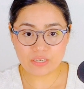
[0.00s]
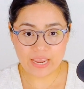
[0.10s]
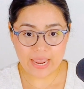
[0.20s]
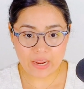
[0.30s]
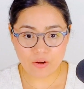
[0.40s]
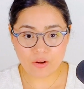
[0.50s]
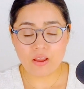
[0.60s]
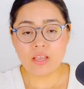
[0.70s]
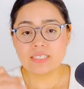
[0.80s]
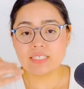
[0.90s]
day or
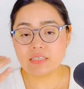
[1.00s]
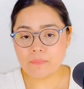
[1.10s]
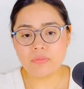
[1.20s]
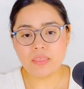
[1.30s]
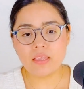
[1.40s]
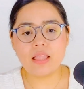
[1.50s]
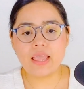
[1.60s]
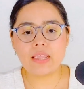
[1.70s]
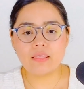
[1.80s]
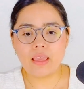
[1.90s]
something
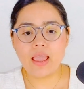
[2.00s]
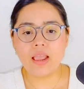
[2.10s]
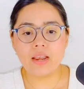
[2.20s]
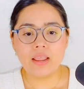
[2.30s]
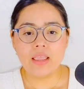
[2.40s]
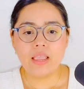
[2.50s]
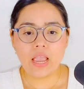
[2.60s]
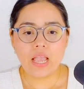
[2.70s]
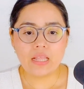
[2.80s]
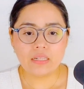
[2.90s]
like that.
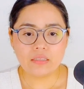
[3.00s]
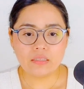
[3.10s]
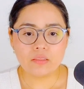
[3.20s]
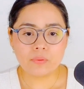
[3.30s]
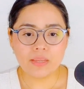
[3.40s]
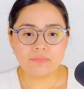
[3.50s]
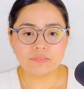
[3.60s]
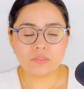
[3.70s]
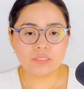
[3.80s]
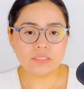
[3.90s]
And the Three of
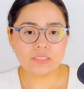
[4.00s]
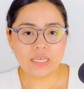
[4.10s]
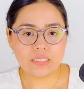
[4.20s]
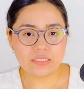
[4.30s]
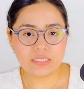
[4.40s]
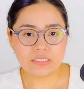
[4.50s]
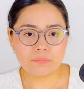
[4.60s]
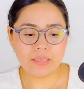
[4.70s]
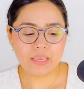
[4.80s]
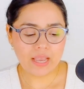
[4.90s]
Swords says it's
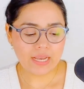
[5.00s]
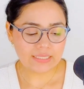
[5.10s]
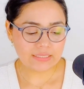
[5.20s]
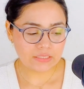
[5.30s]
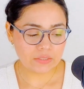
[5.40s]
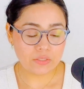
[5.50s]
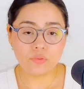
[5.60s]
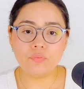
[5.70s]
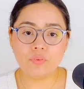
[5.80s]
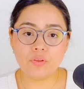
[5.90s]
because
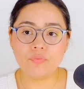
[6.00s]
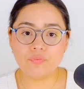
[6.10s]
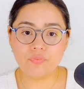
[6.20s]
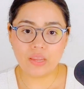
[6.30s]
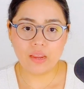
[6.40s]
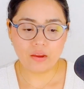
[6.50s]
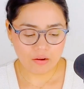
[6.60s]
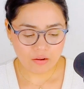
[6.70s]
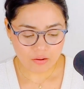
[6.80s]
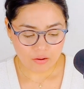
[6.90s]
you, you fear